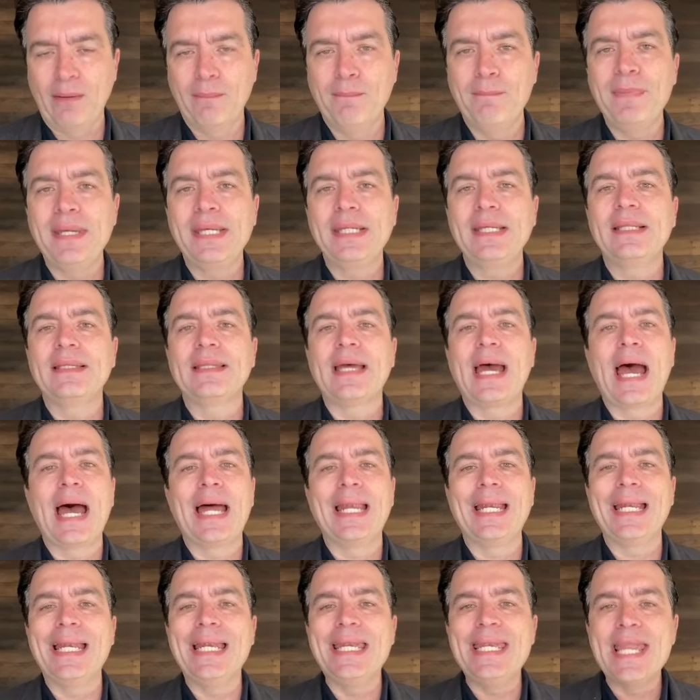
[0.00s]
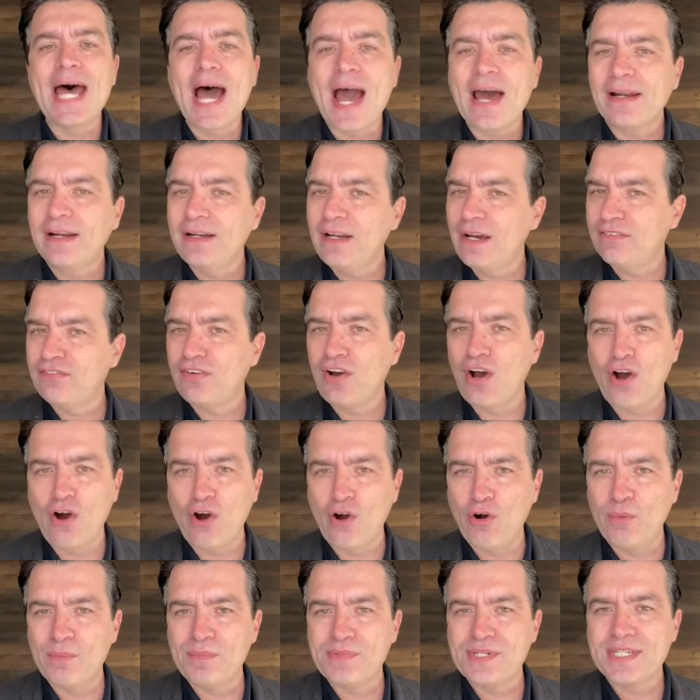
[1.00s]
meaning that not enough
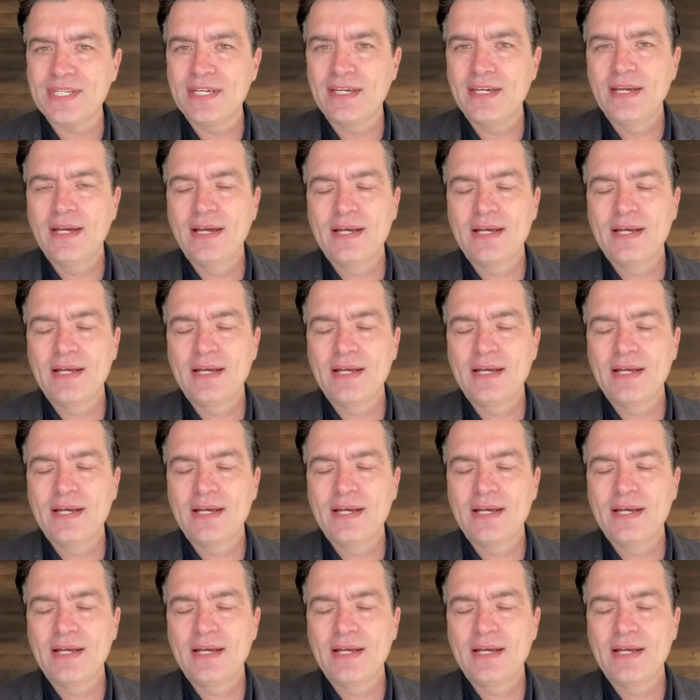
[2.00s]
homes